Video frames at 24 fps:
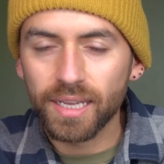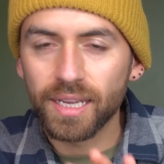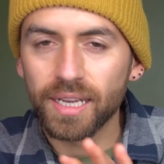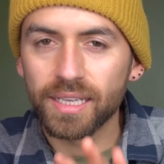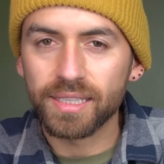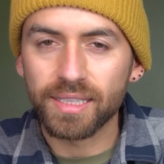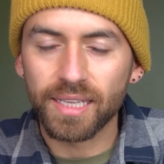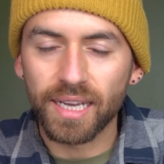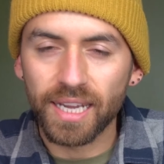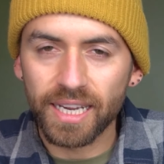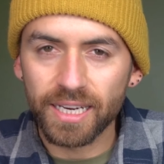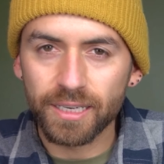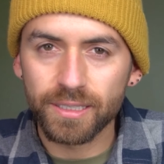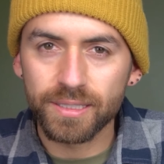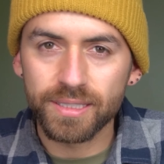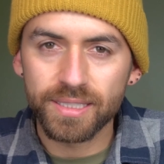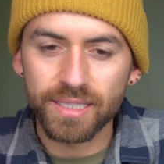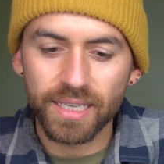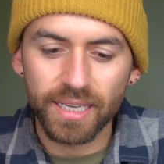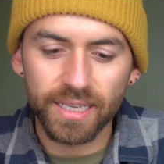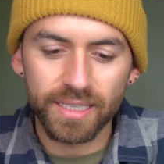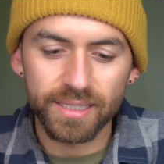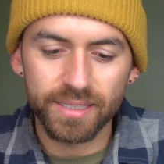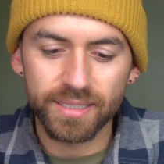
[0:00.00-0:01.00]
and the iron
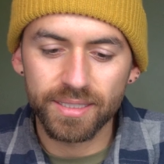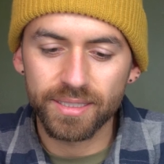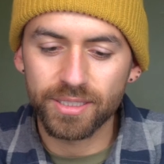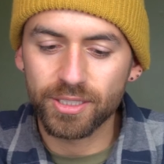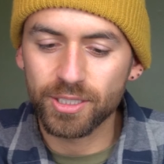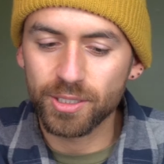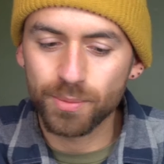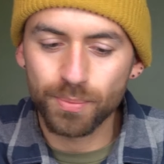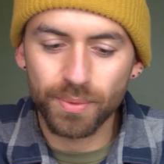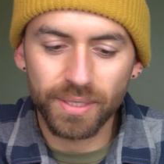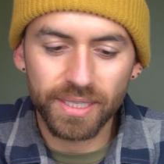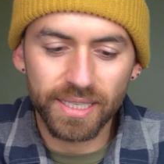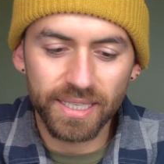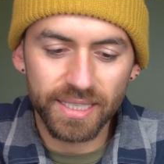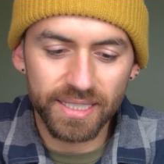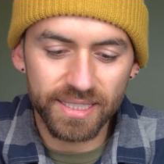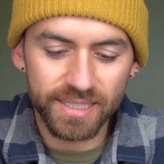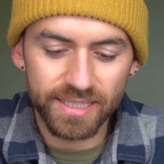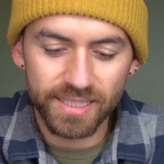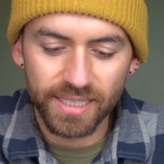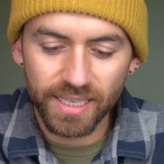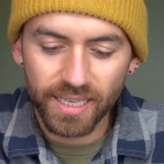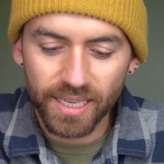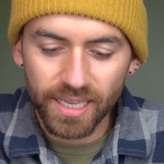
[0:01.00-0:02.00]
sights just
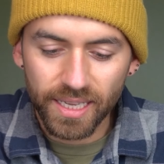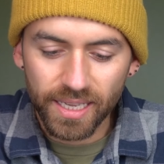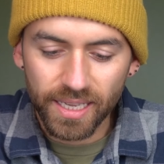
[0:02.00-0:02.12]
because